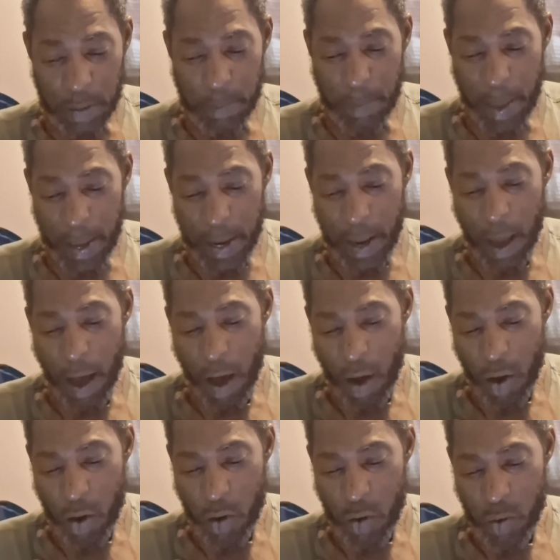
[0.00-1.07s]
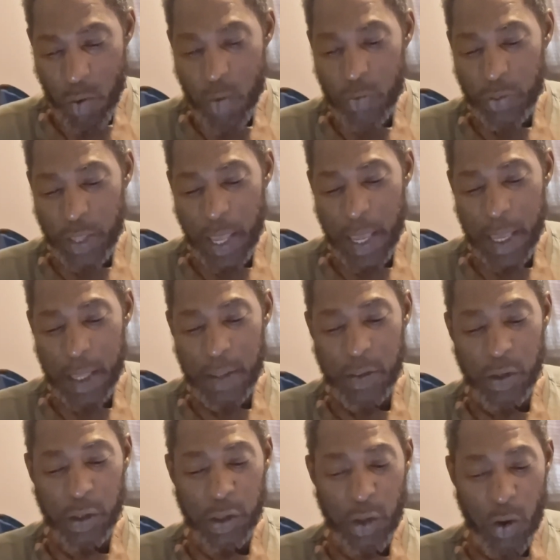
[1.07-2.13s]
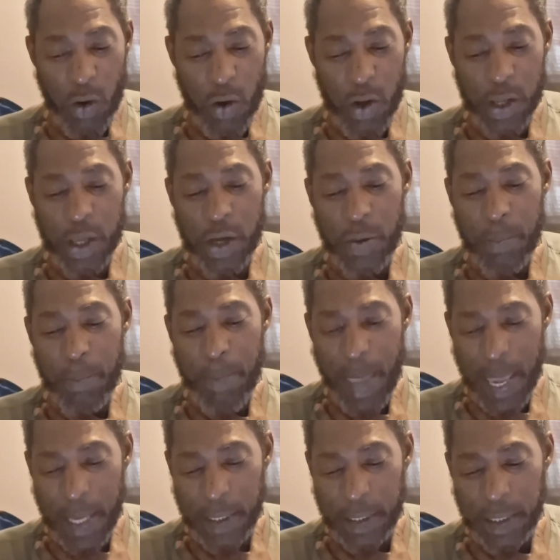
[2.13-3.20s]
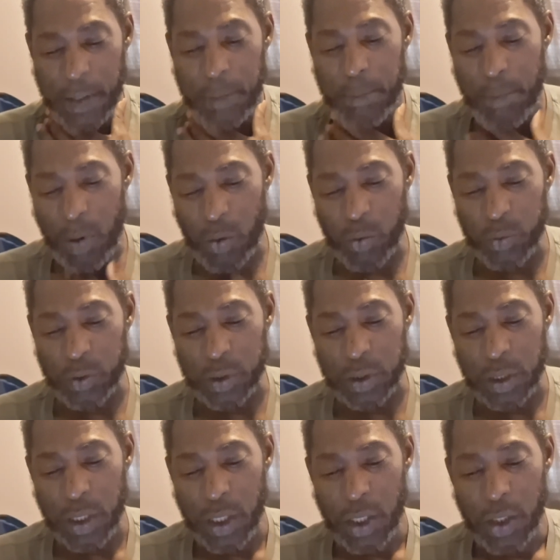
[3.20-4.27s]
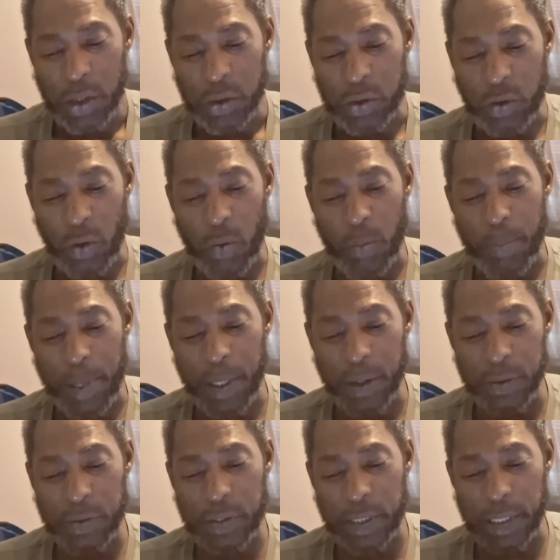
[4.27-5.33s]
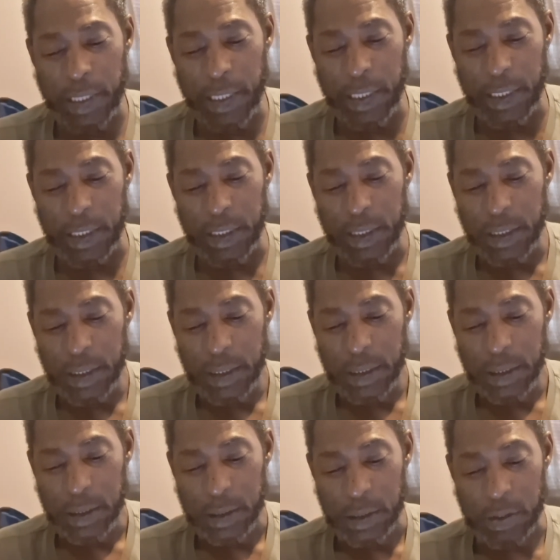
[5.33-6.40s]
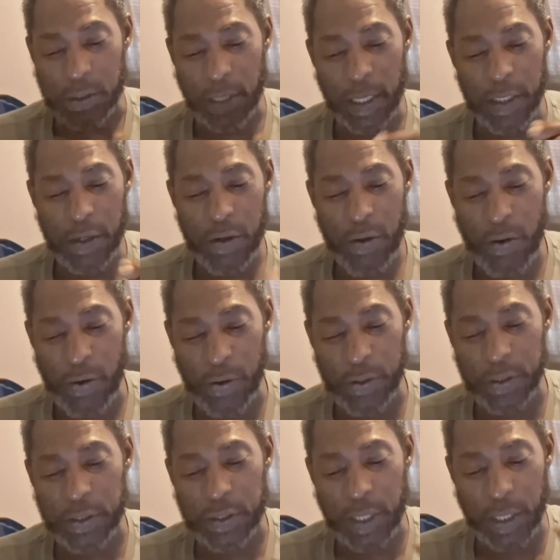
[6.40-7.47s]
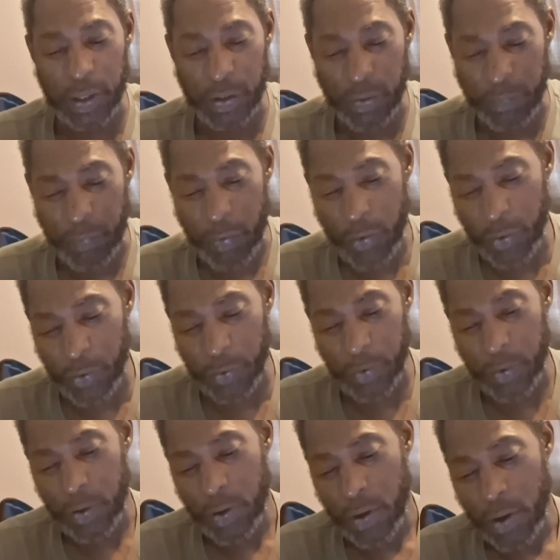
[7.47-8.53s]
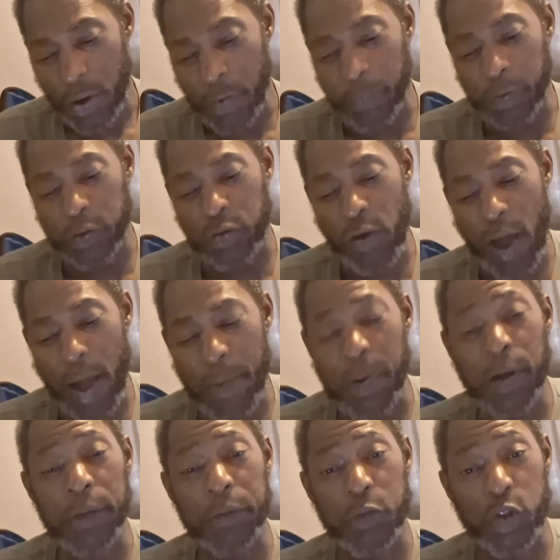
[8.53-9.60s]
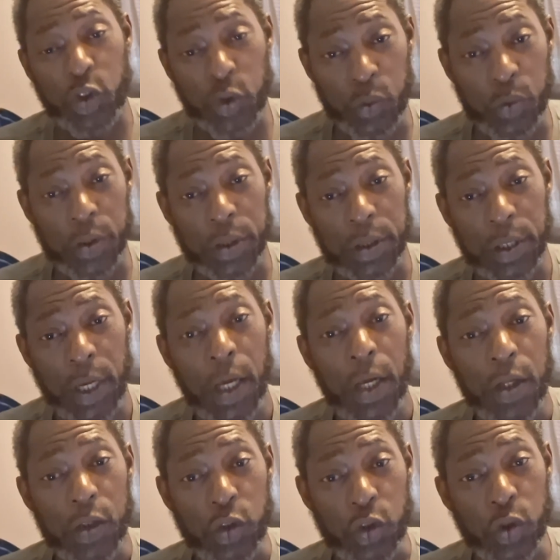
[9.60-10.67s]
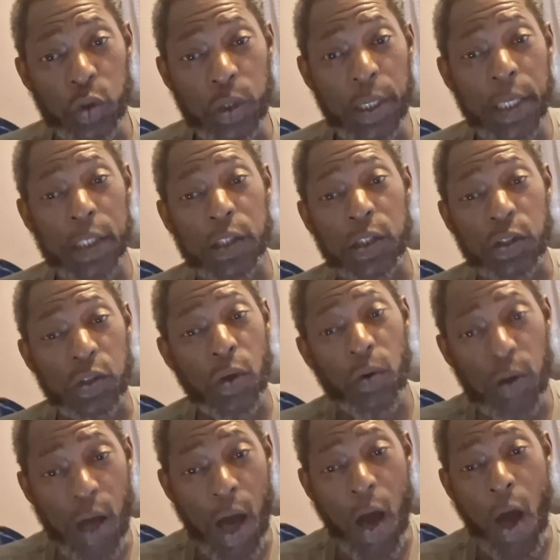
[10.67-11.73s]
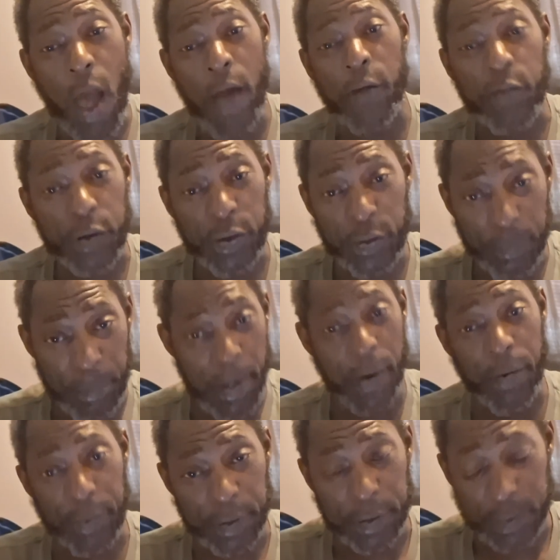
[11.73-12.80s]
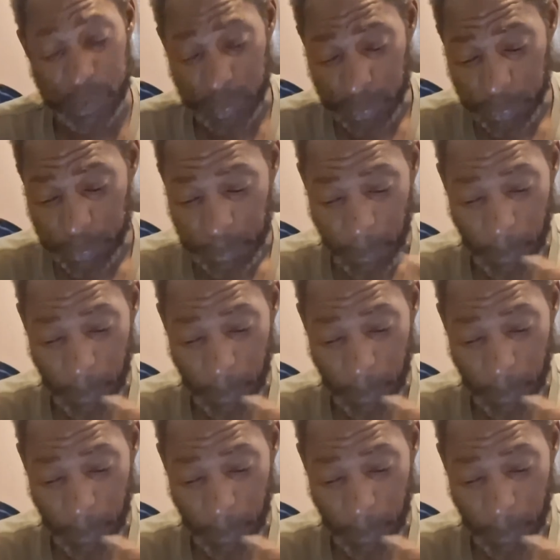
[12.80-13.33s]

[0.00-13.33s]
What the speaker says: made all that the Lord commanded Moses. So Bezalel, the son of Ur, the son of Hur, of the tribe of Judah. Judah is the so-called African Americans.